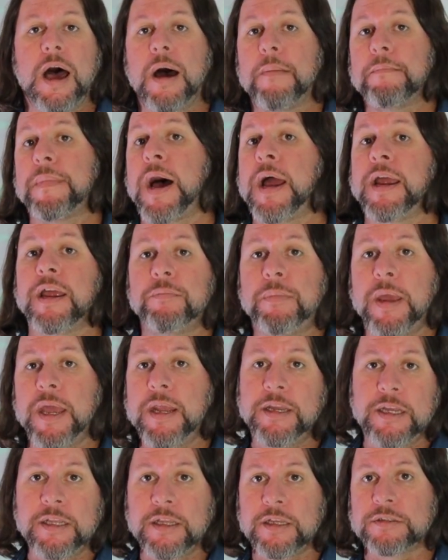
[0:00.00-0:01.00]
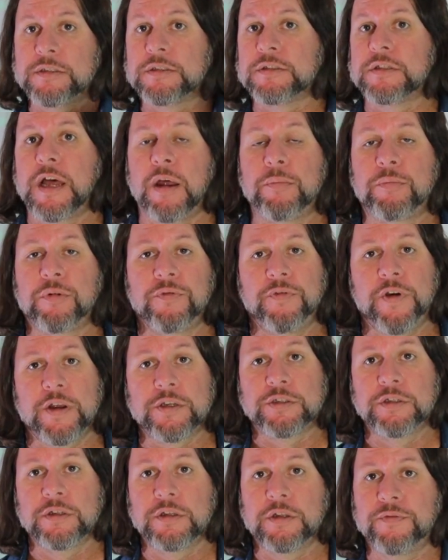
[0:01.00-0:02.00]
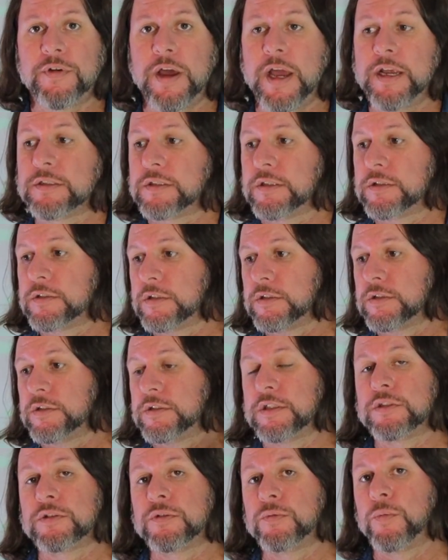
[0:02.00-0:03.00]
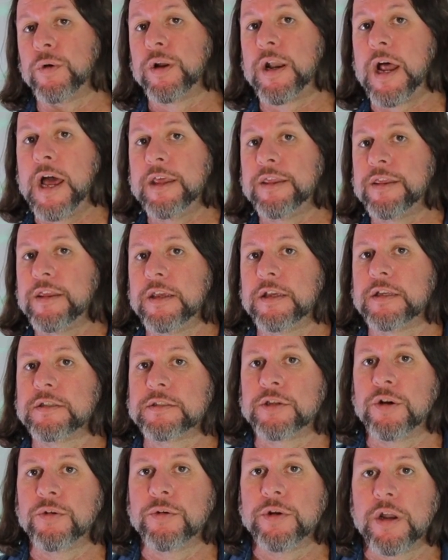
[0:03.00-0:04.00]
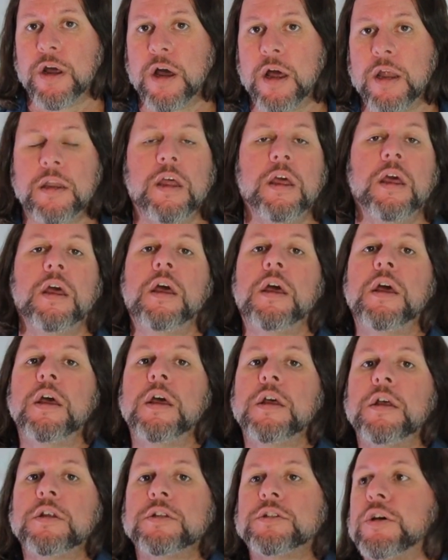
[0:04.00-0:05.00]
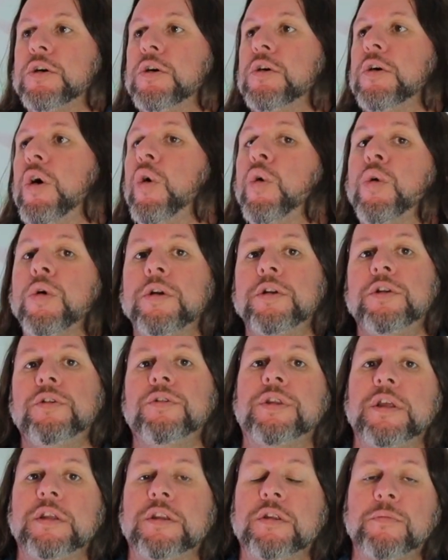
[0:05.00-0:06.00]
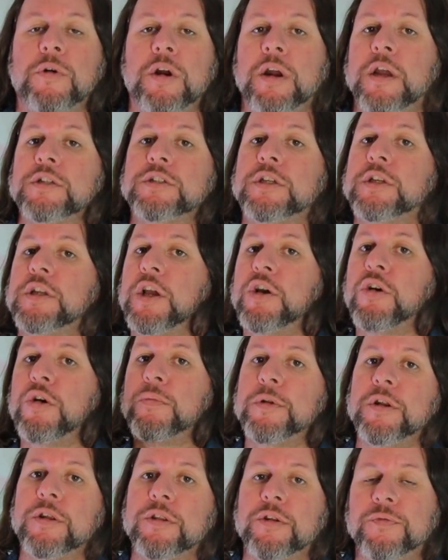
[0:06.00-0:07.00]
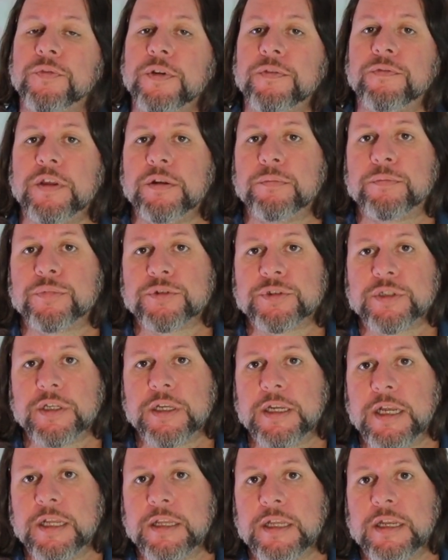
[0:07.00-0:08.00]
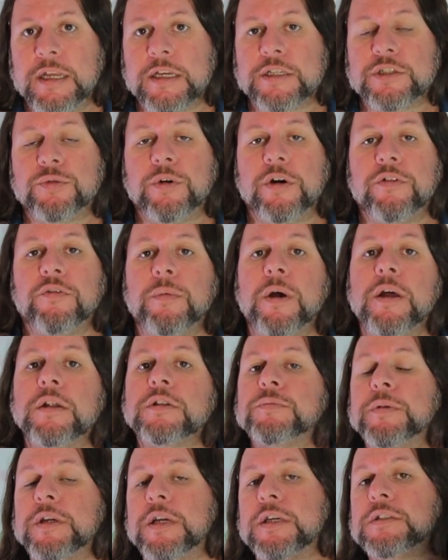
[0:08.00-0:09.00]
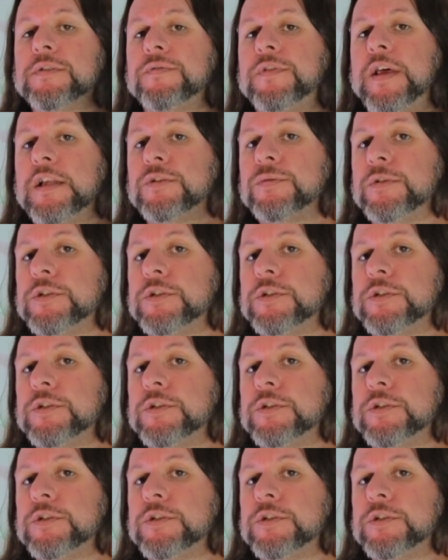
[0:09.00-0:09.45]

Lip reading: my opinion. This is not professional advice. This is just what I think is going on. So, or do you think the market's going to go up another 15% in the next 12 months? Because if that's